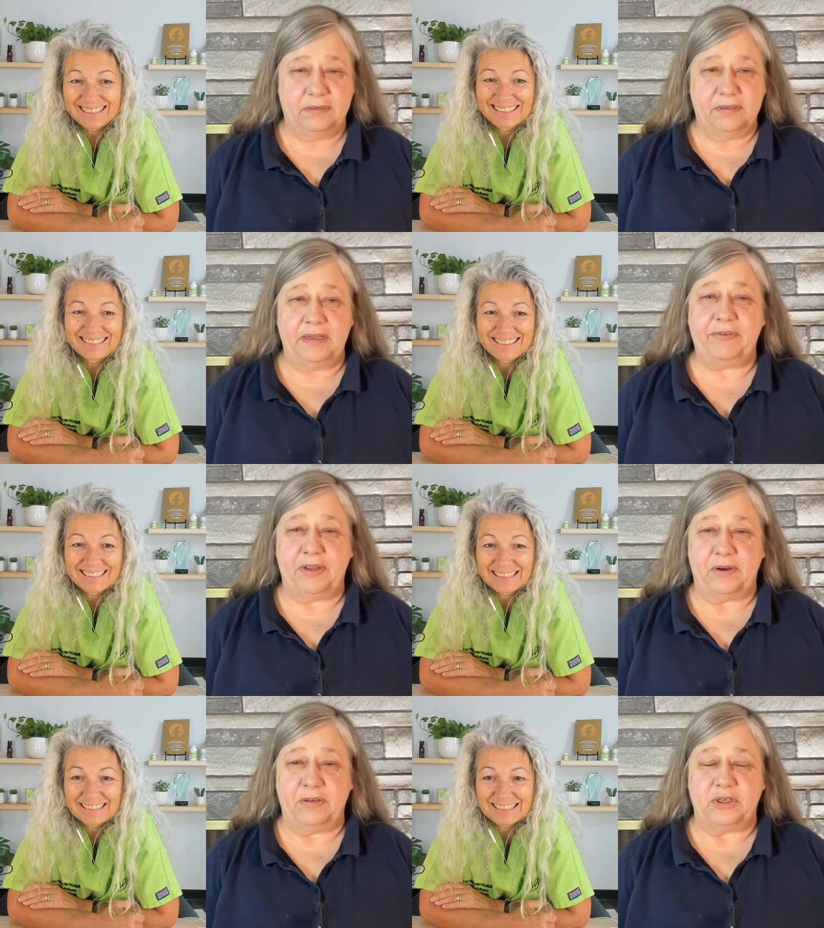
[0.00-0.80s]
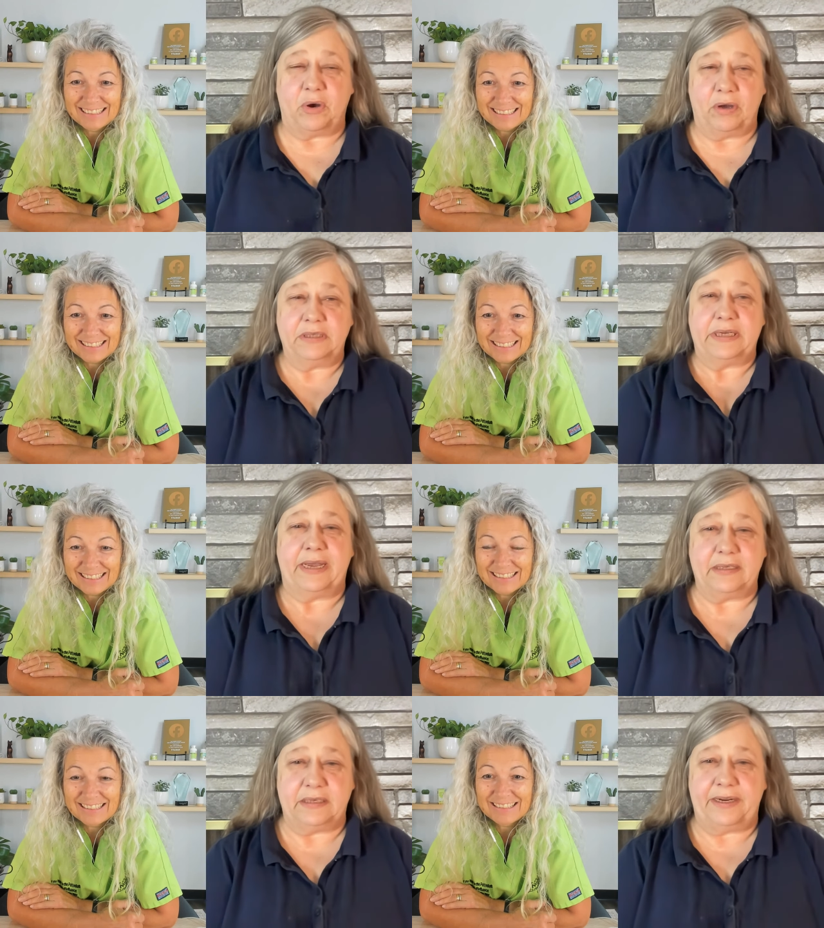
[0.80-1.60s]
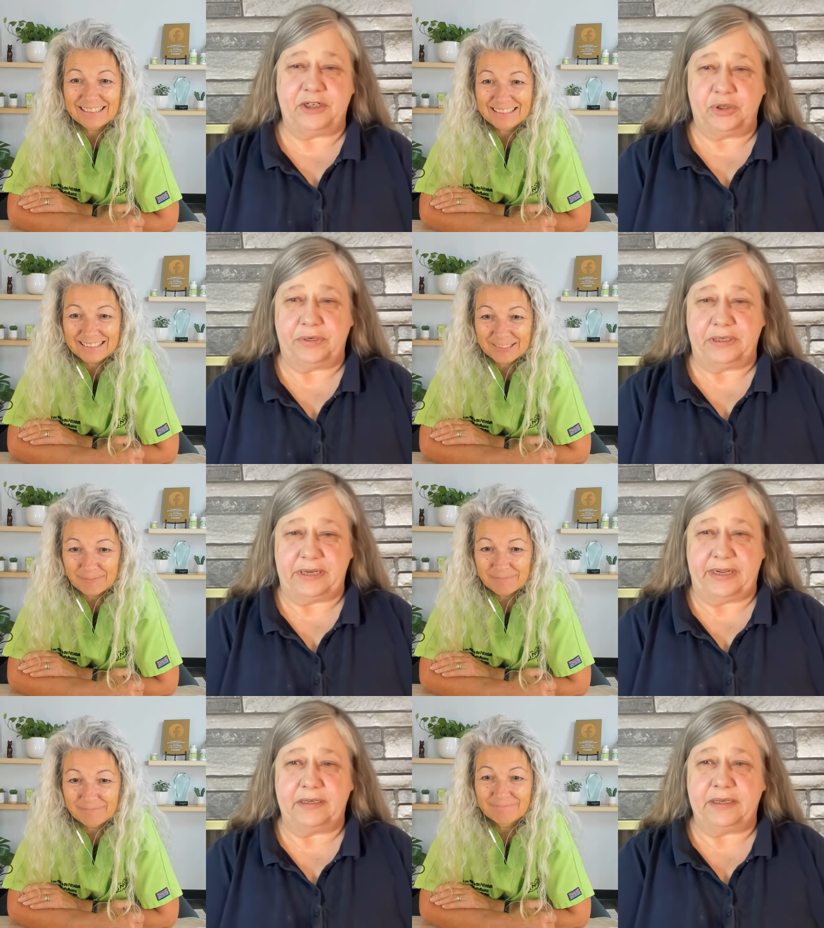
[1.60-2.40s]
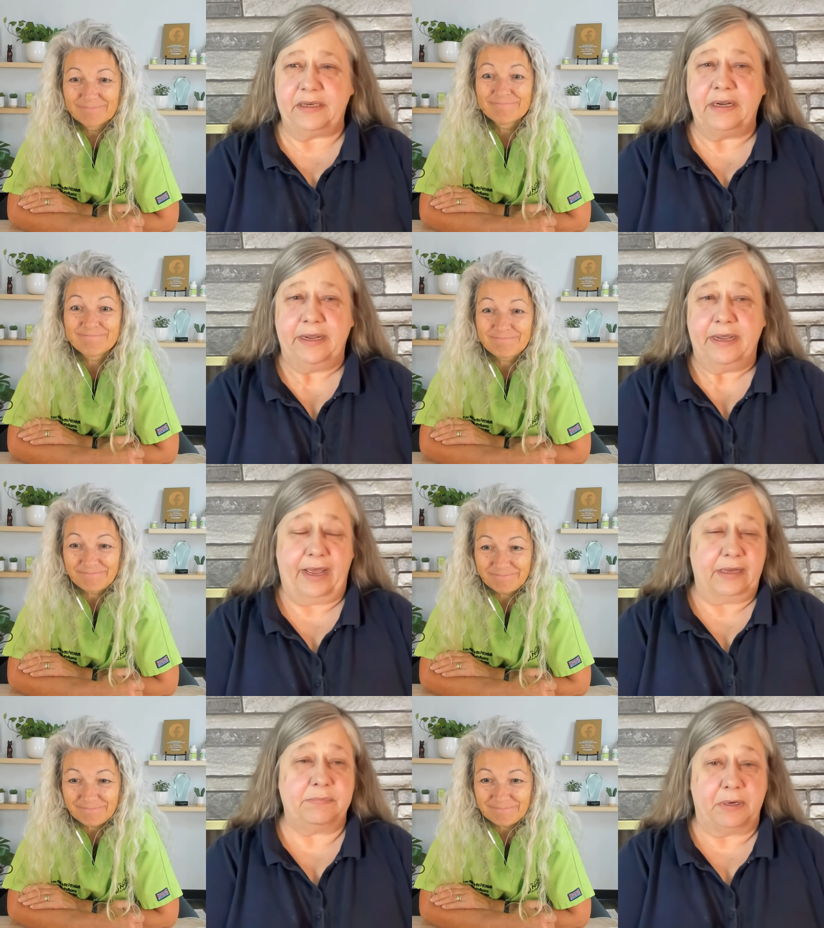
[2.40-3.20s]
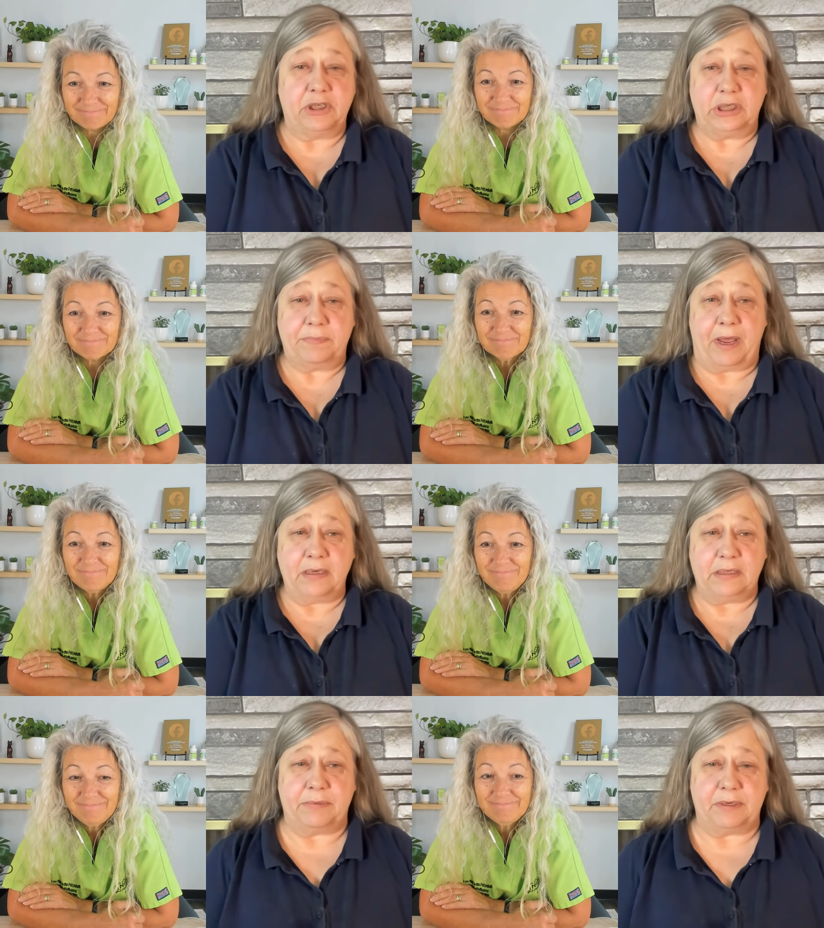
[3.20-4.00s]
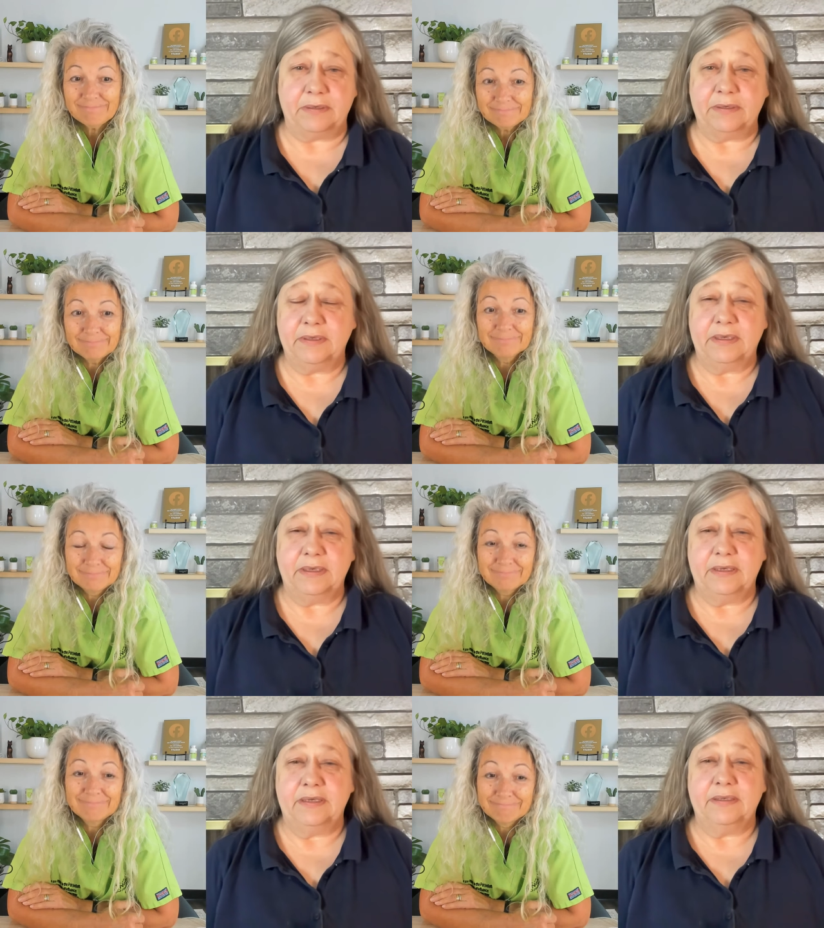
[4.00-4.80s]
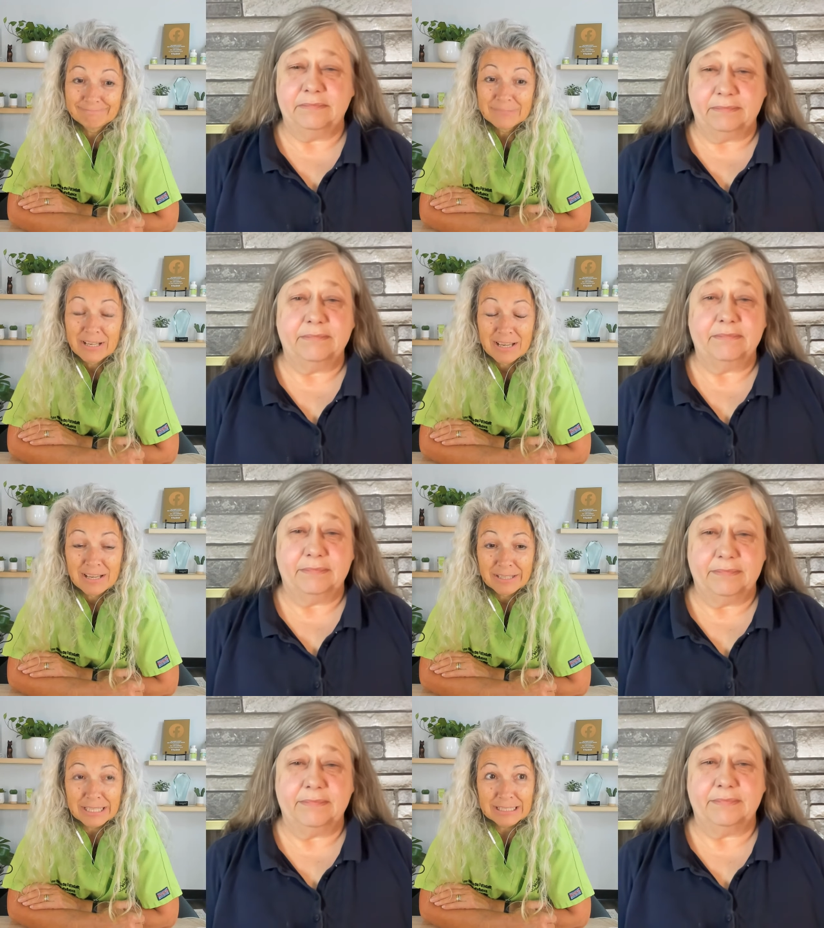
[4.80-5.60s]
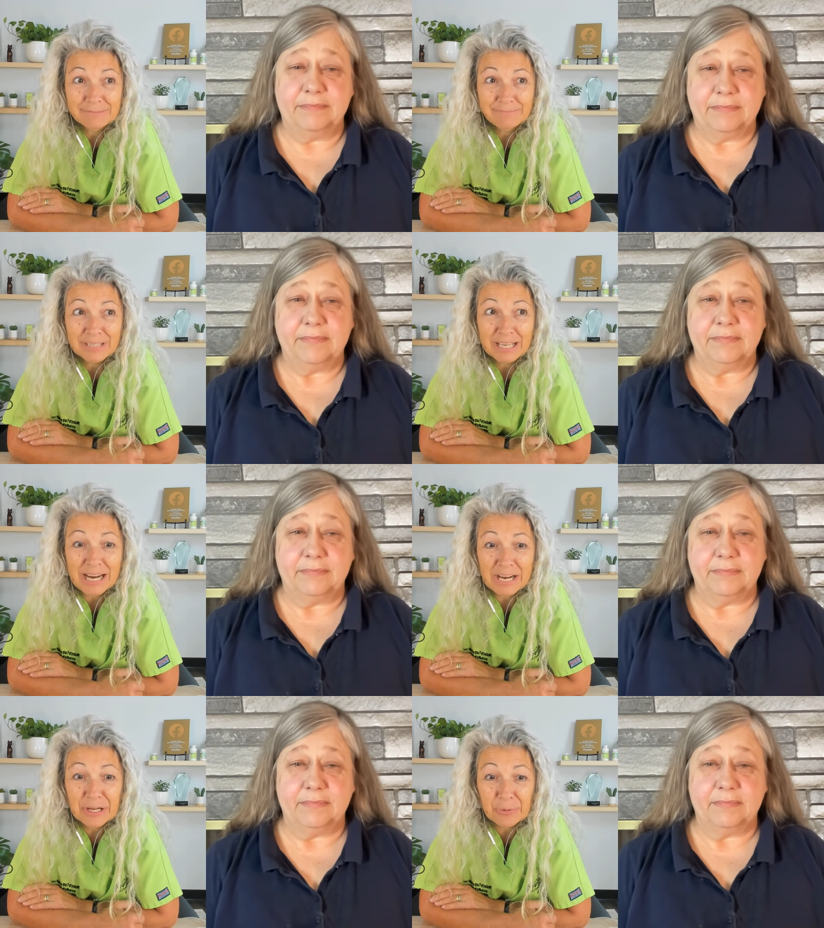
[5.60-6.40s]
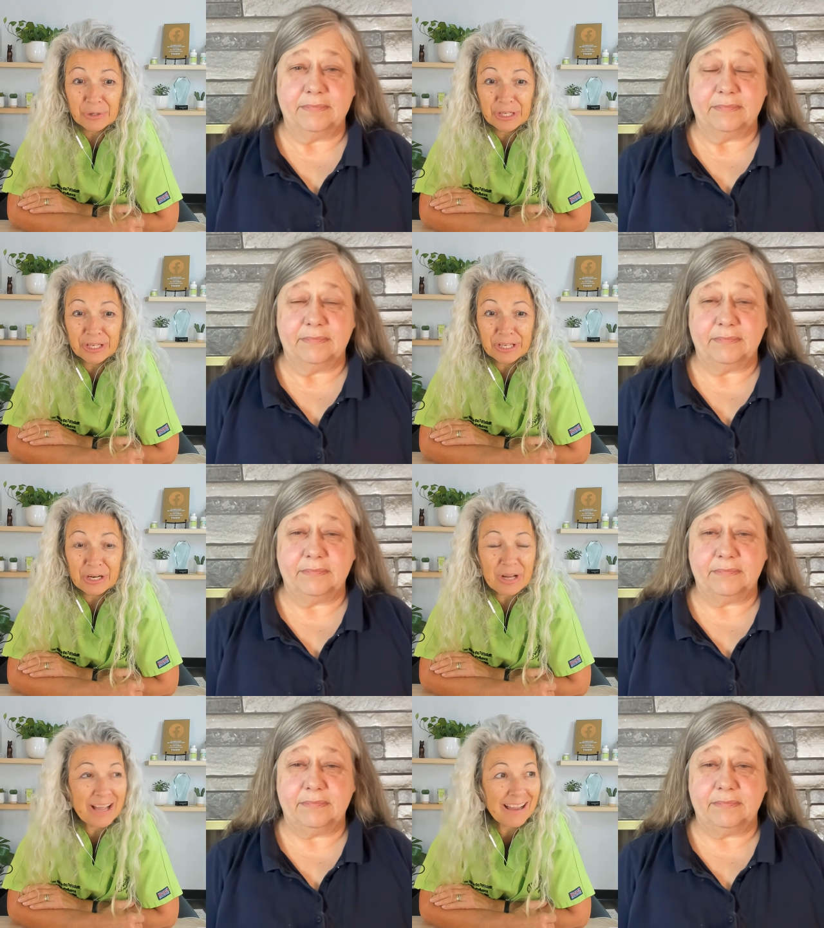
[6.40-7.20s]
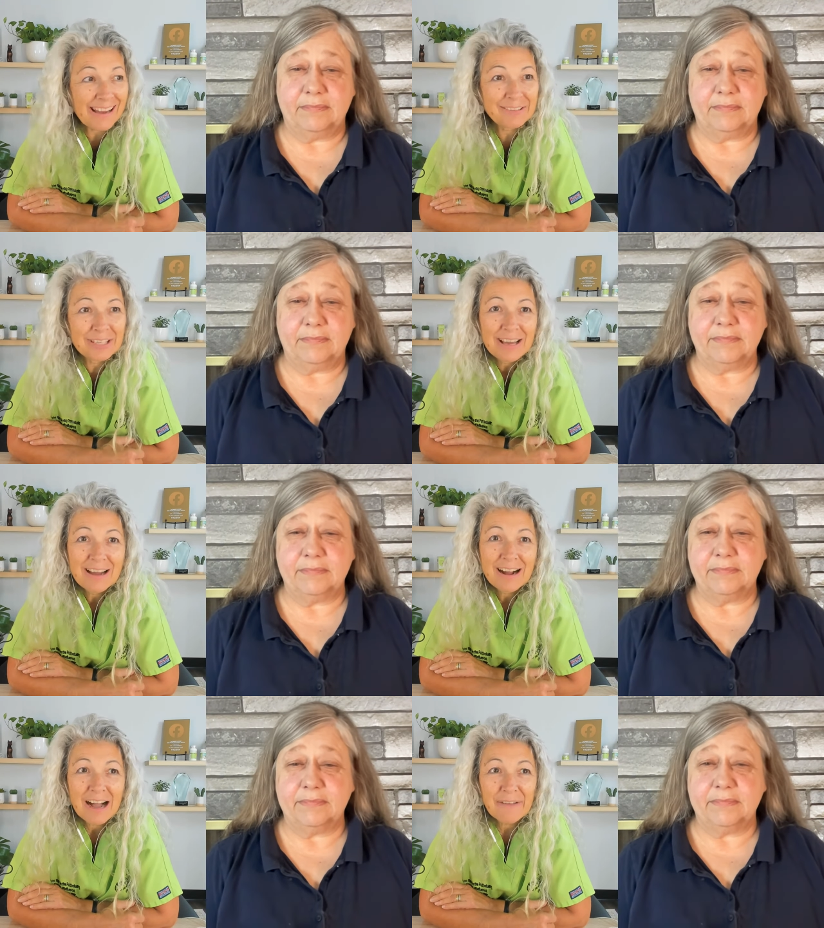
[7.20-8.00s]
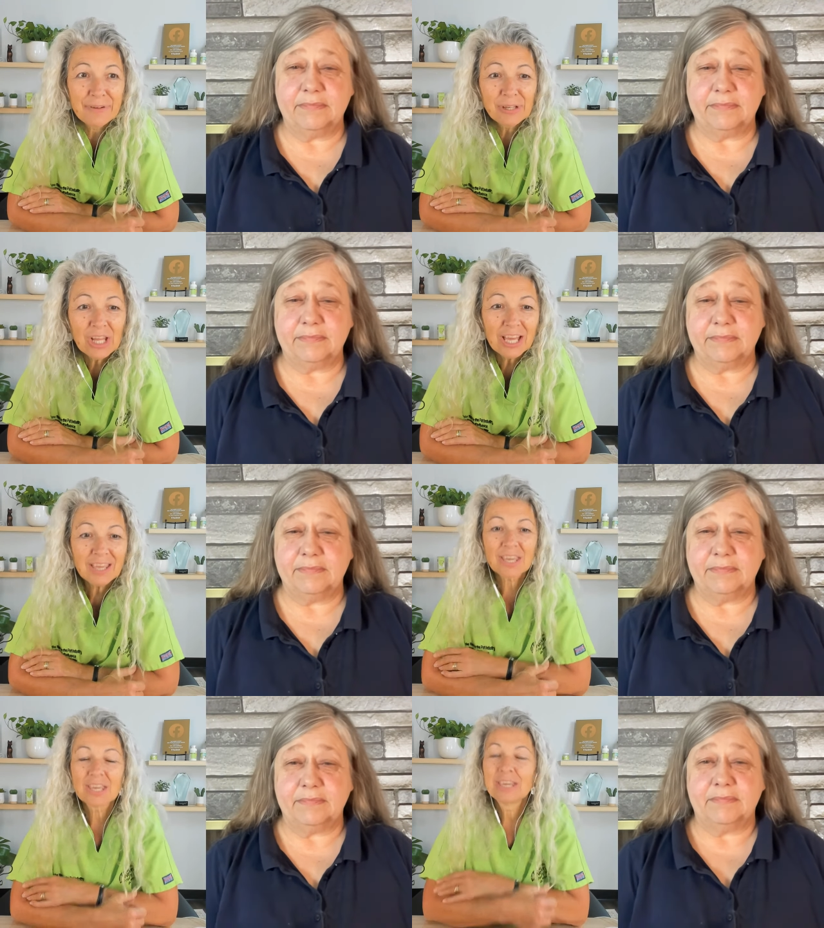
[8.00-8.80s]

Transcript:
Speaker 1: leaving our dogs as nature intended as much as possible.
Speaker 2: Yeah, I, I agree. You know, I, I feel like